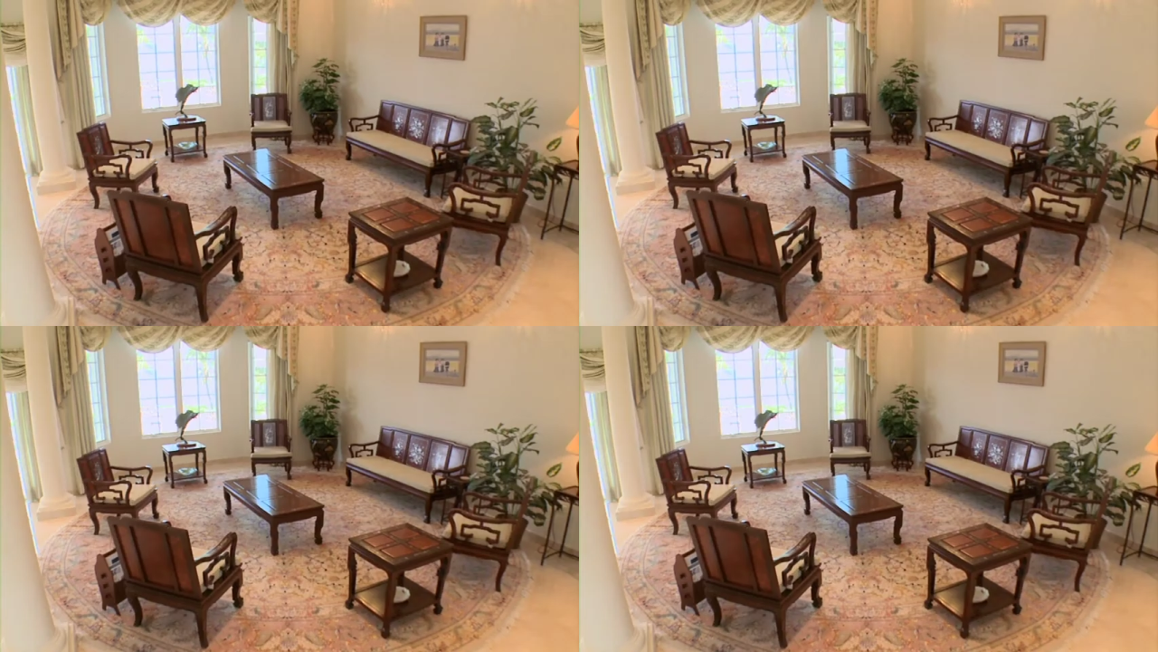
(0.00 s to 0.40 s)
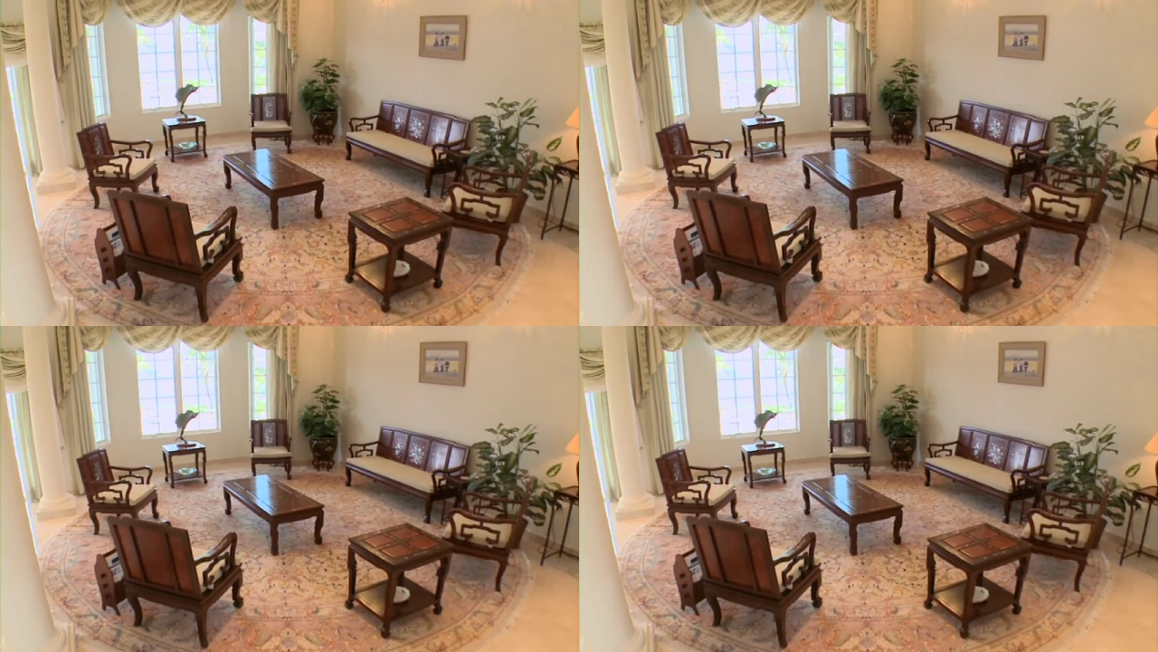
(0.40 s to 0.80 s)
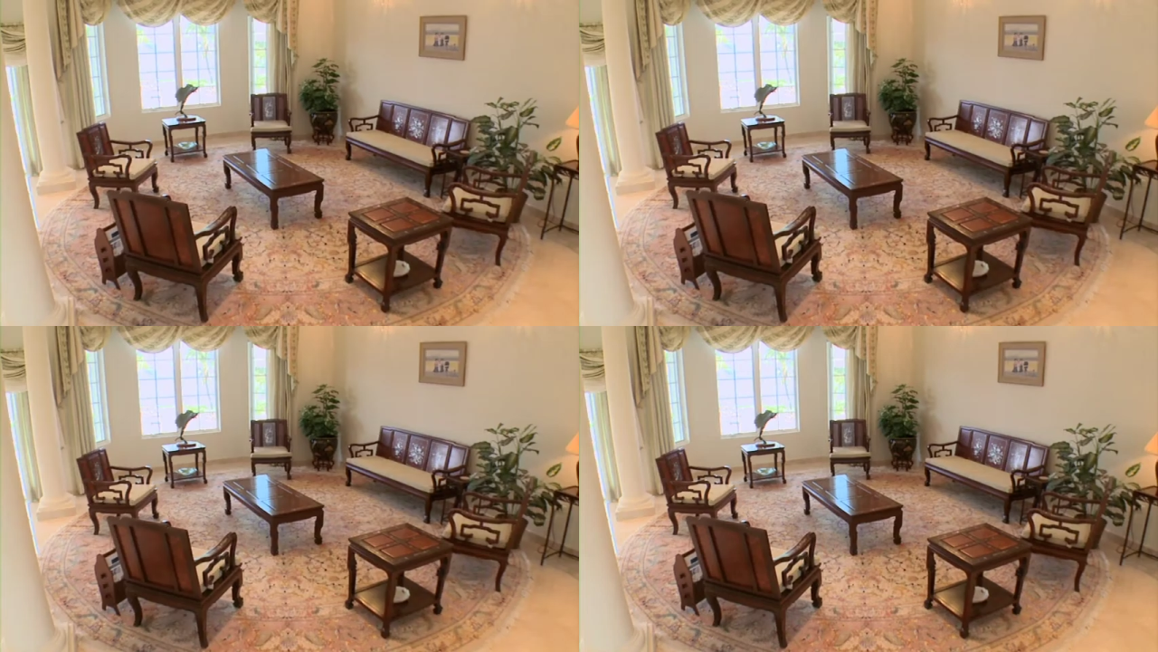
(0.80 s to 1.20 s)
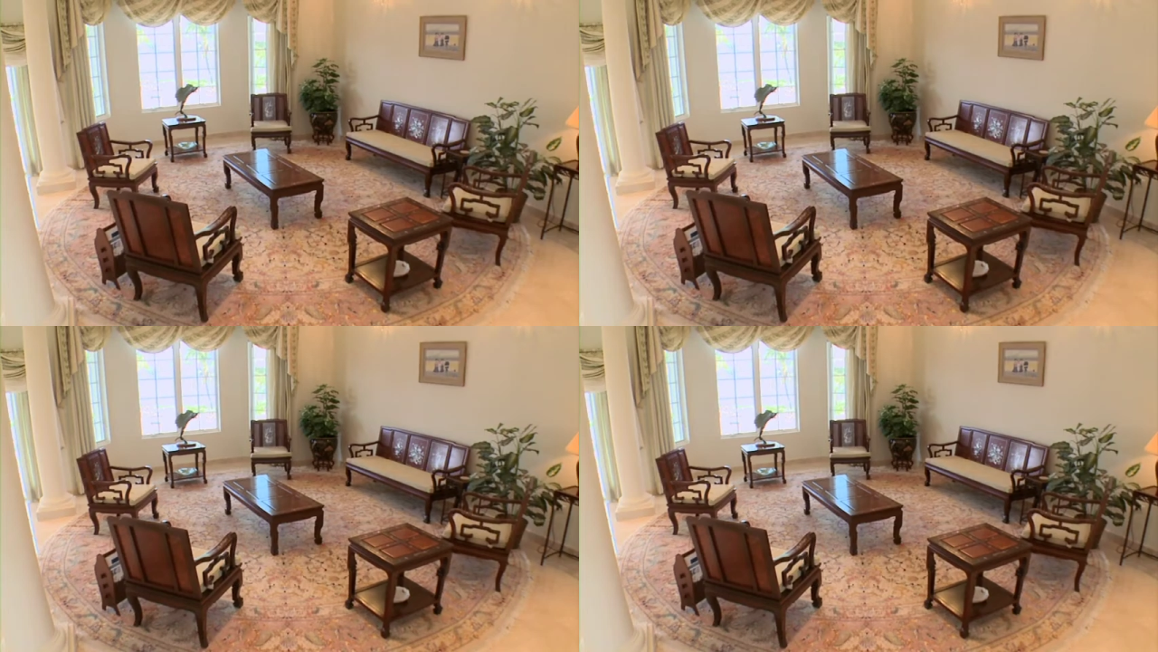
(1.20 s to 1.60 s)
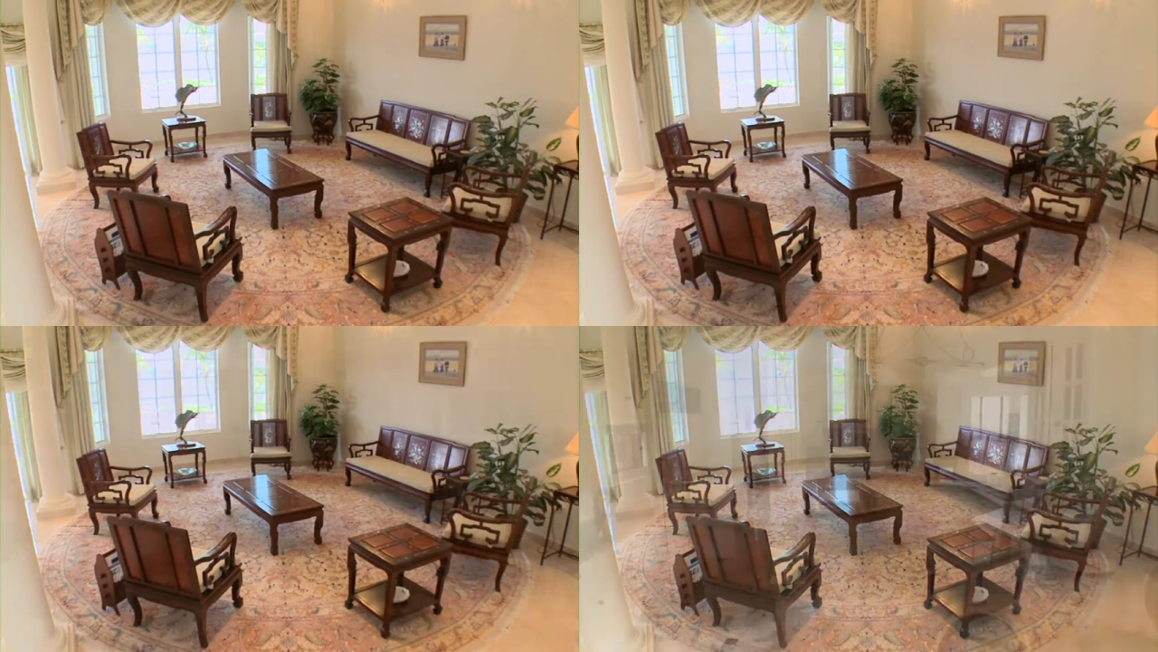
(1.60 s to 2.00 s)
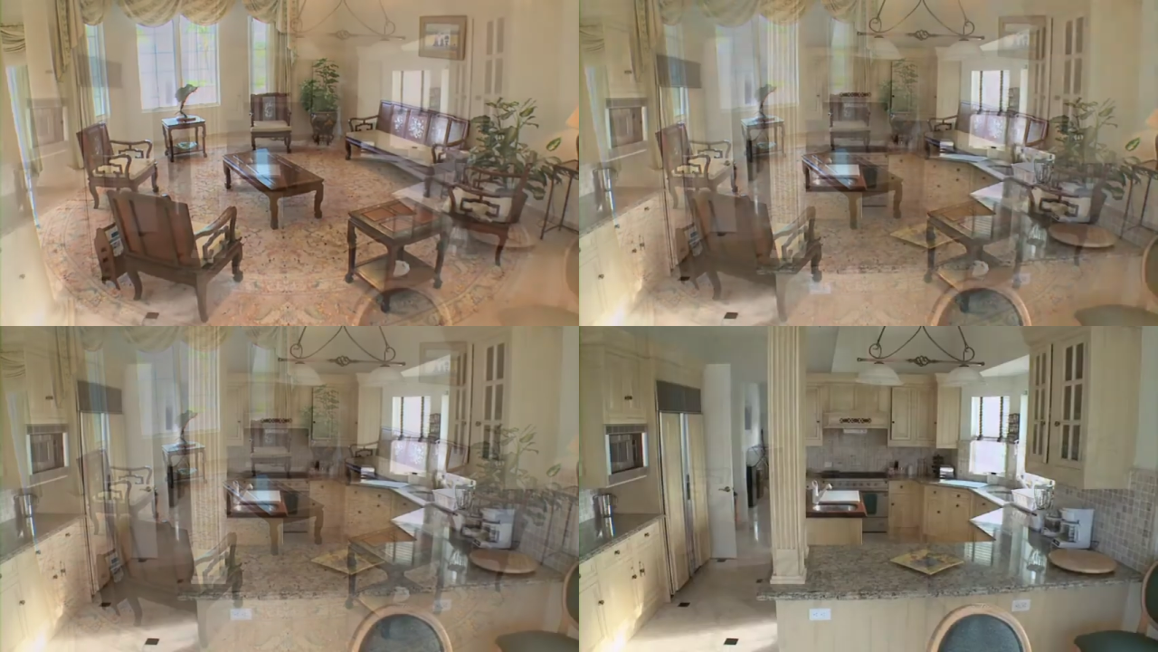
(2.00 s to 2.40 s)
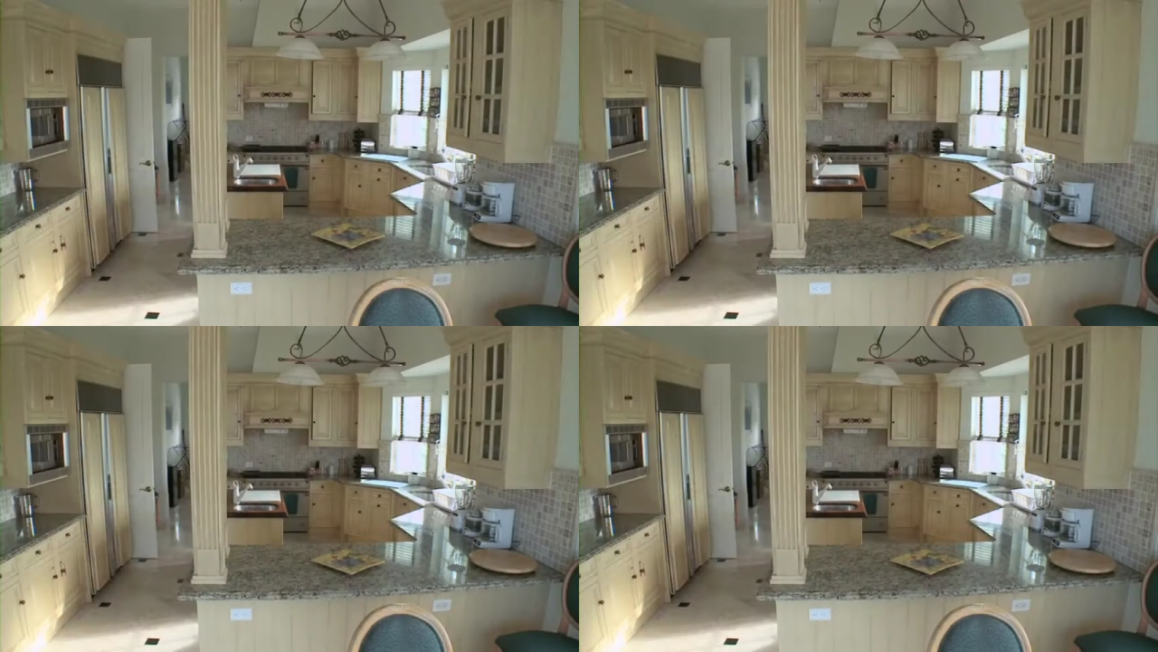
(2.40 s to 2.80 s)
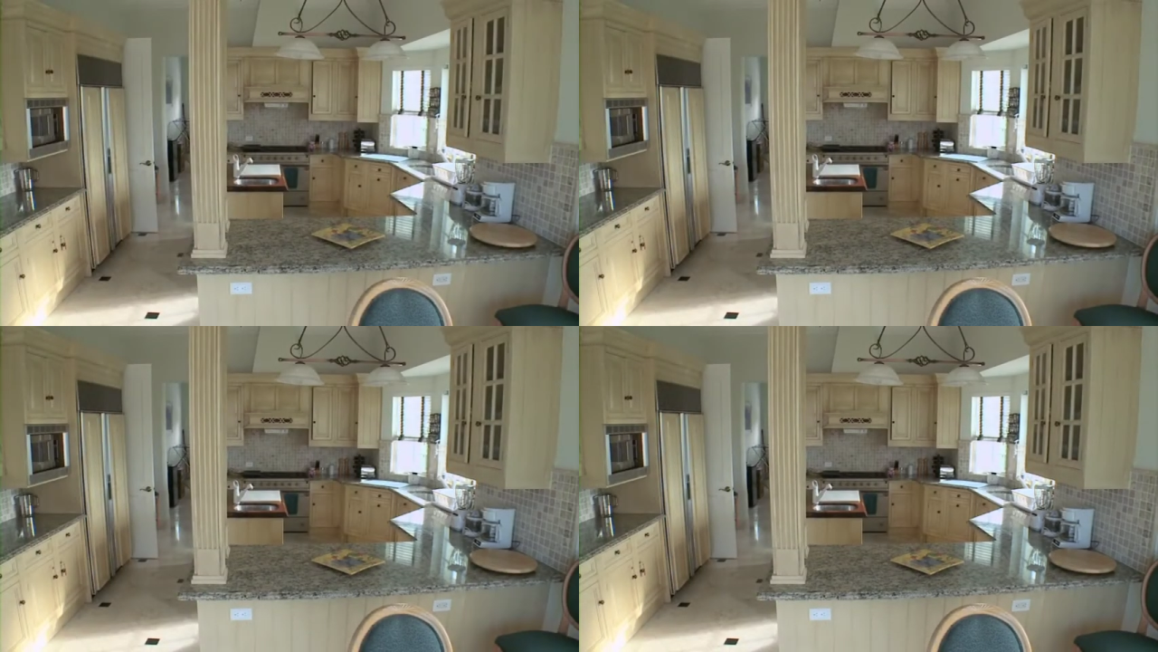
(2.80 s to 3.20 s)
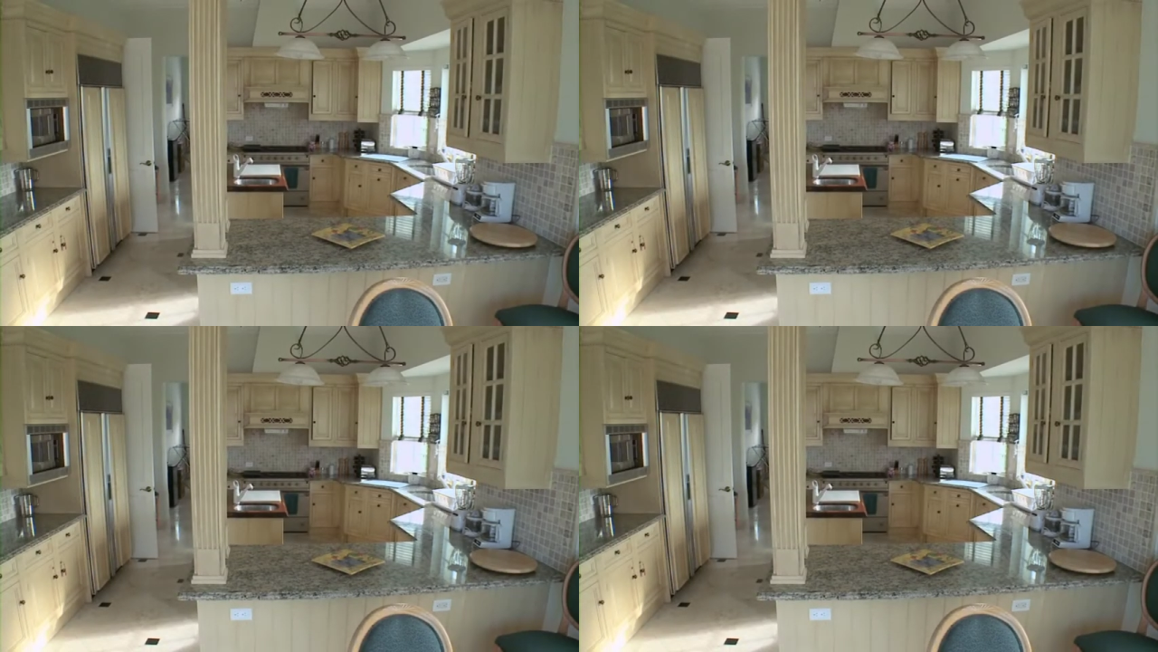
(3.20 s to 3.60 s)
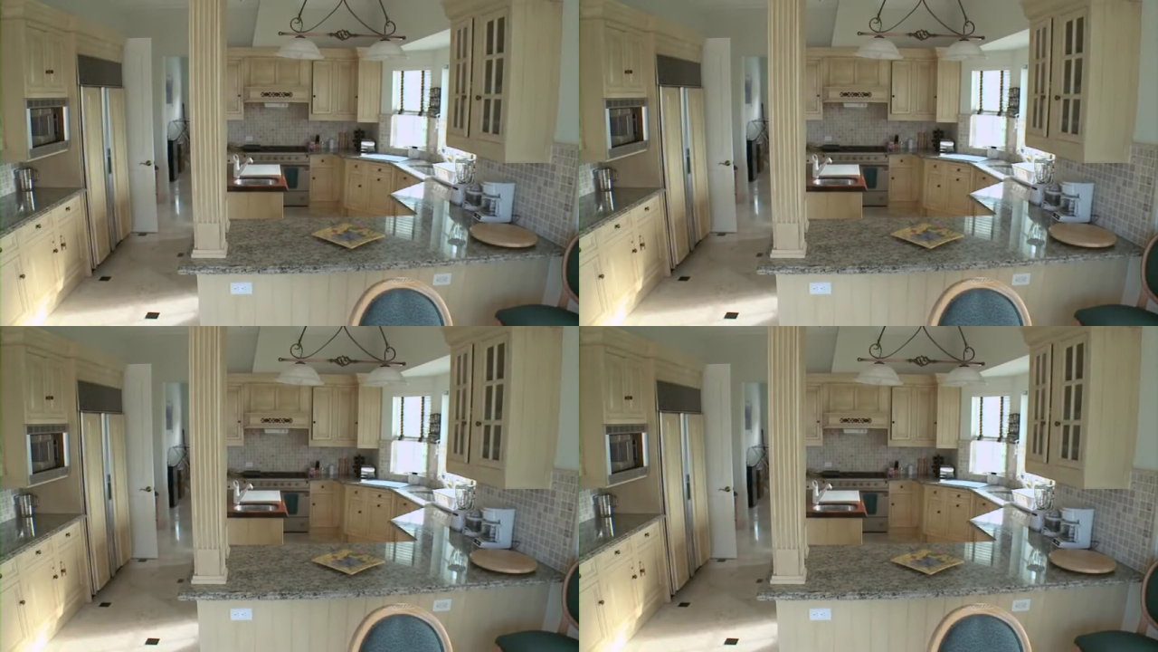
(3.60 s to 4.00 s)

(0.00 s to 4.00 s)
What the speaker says: No face is visible, so there are no lips to read.